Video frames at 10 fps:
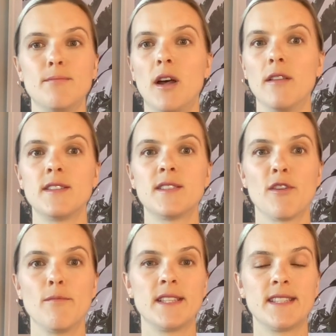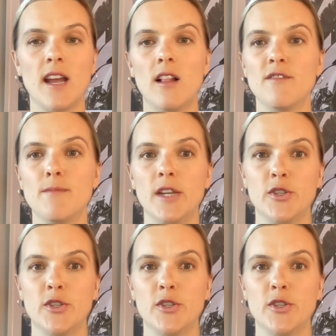months from the sale of my